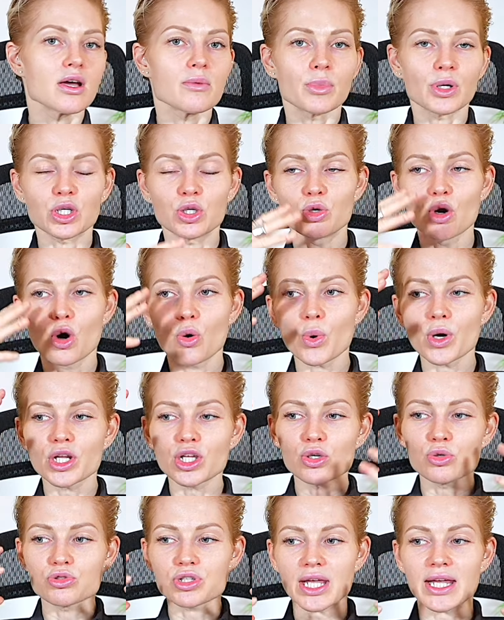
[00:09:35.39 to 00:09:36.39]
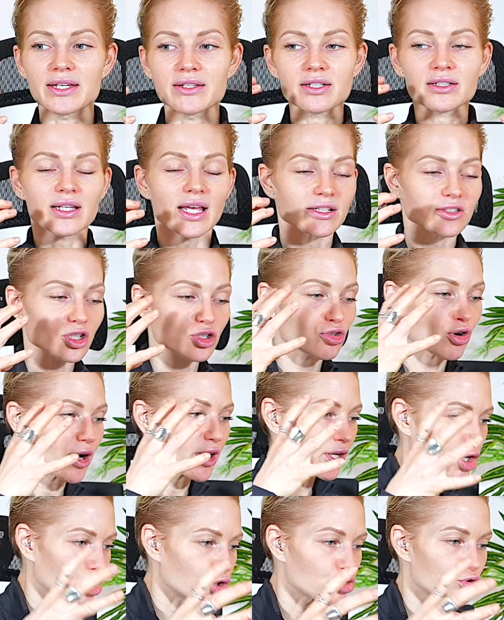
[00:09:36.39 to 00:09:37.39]
But you don't want to use intellect to try to
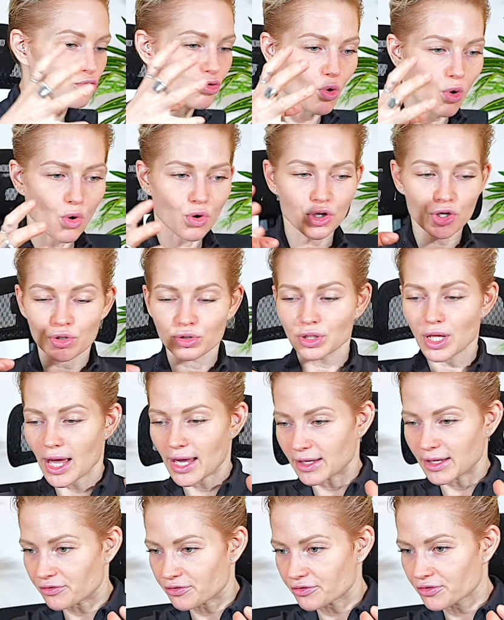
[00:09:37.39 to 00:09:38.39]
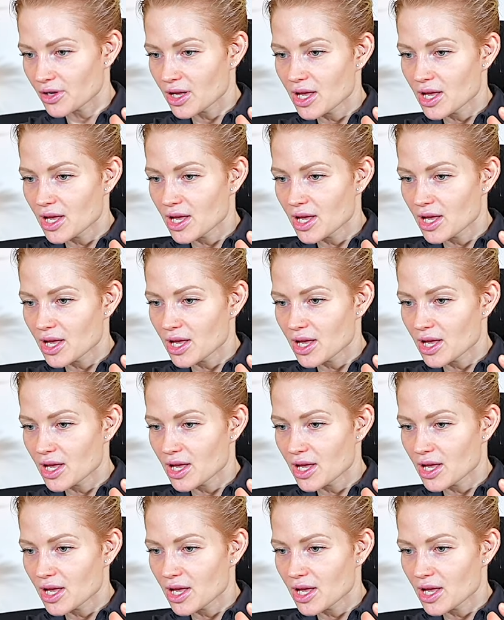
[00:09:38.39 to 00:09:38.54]
control your life.